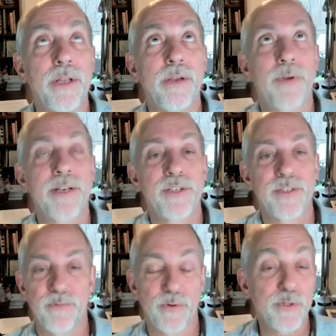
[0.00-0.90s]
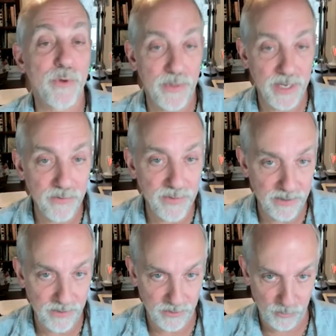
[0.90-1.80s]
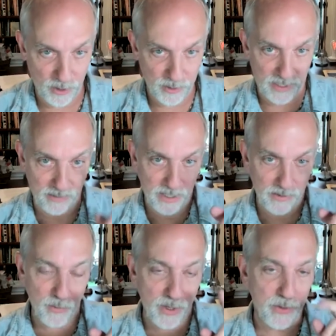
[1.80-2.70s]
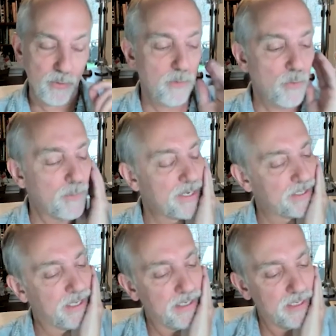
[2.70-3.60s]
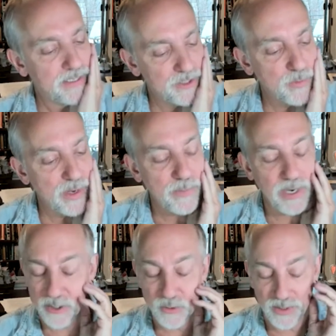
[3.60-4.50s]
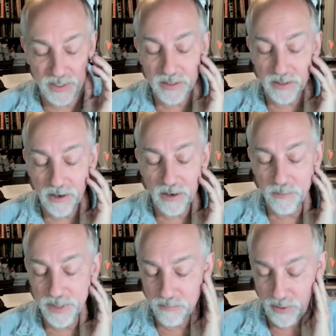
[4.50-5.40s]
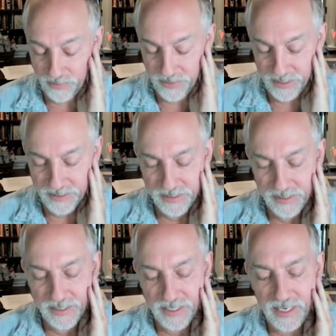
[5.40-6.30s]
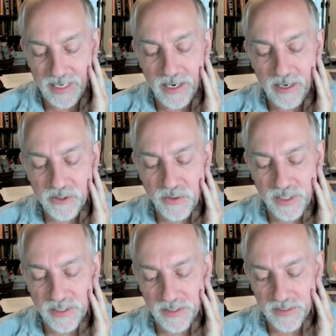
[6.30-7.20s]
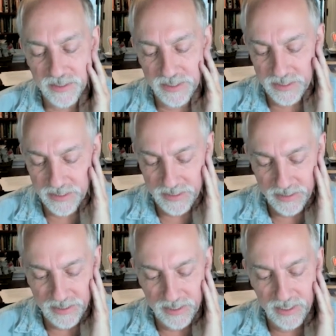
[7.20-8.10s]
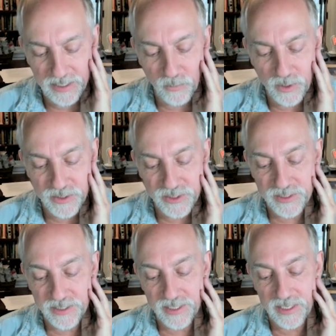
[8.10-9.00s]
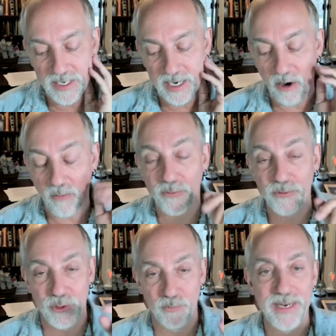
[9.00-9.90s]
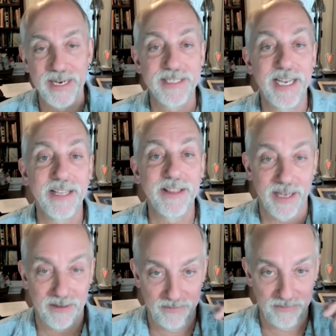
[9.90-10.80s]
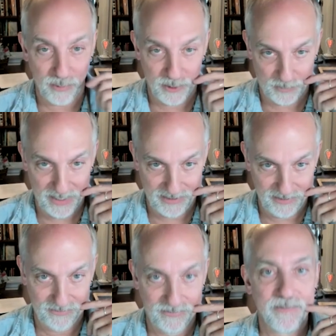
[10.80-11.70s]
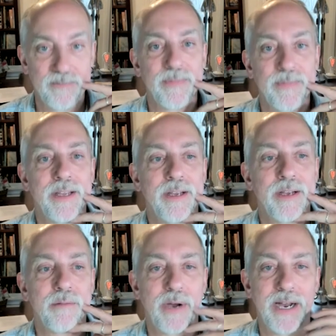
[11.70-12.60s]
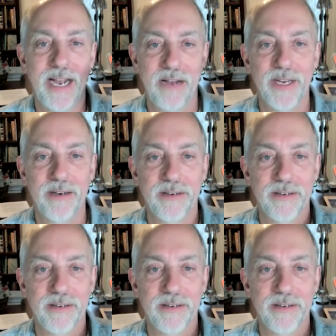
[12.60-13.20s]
if I just, first of all, thank you for that, those words, but I, I, do want to throw one more piece in that. In addition to my parents, who I think are a big part of that, I, I also think it it was helpful to maintain that perspective by having